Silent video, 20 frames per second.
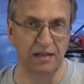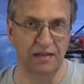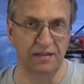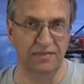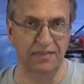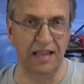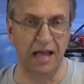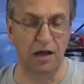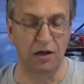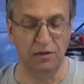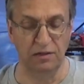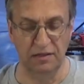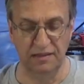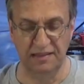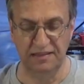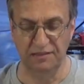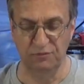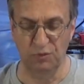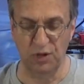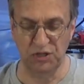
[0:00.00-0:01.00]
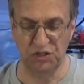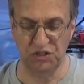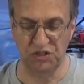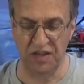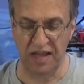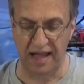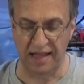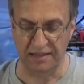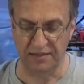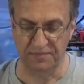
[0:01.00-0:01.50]
Now, watch
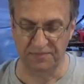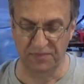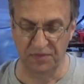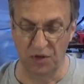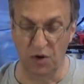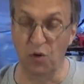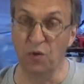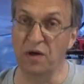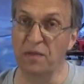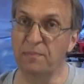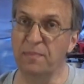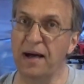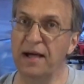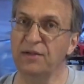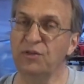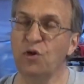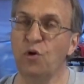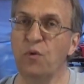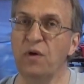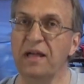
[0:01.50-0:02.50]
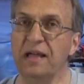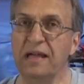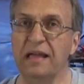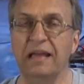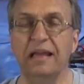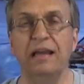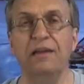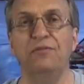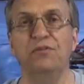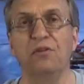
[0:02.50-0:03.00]
that. Oh, and by the way,
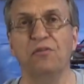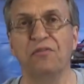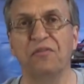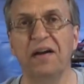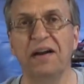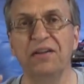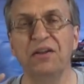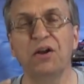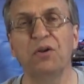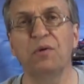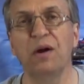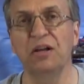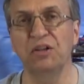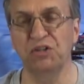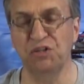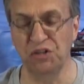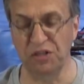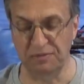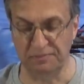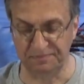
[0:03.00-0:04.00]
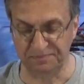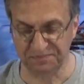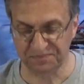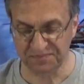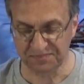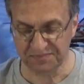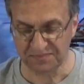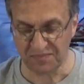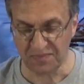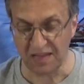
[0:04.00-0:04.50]
if you find a question
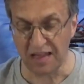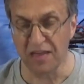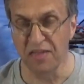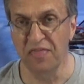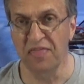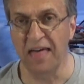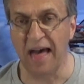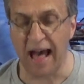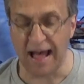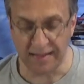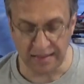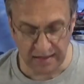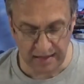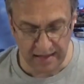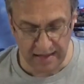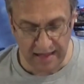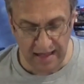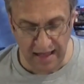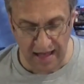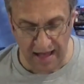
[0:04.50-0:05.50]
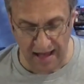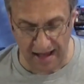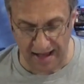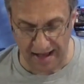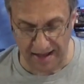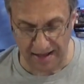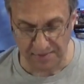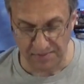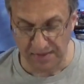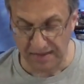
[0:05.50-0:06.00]
that
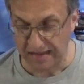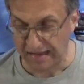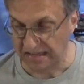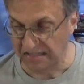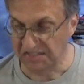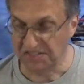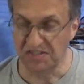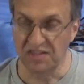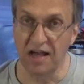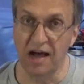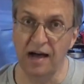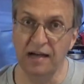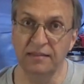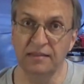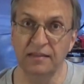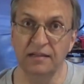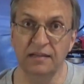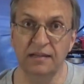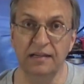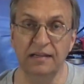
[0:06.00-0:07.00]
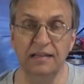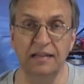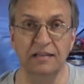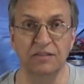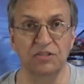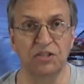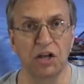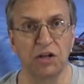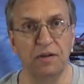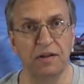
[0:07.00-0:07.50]
is not in
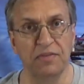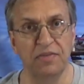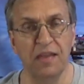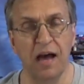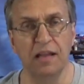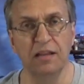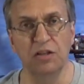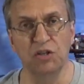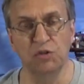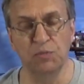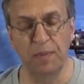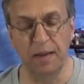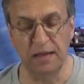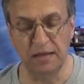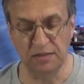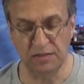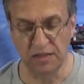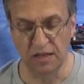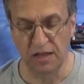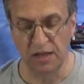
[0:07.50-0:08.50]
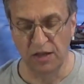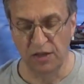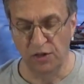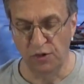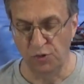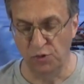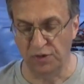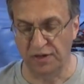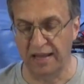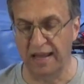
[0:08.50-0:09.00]
his current knowledge base,
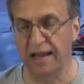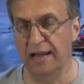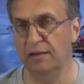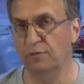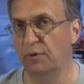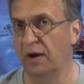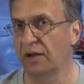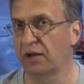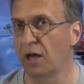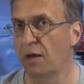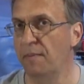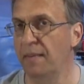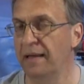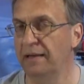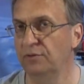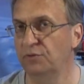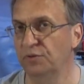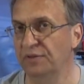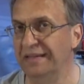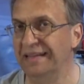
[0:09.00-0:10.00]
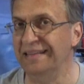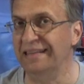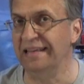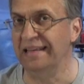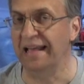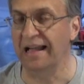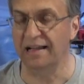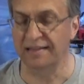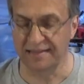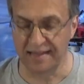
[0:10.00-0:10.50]
you can recommend to
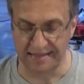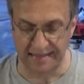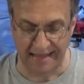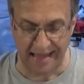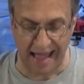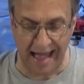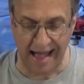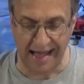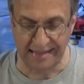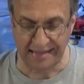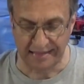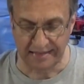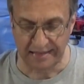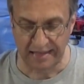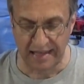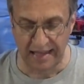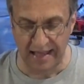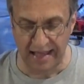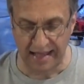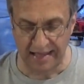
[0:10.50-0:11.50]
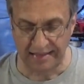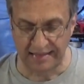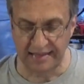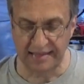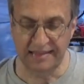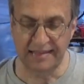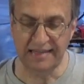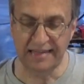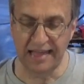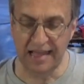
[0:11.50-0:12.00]
DDL that they add it. And
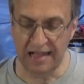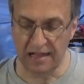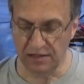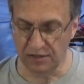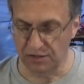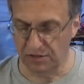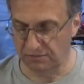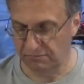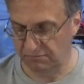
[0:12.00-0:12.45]
DDL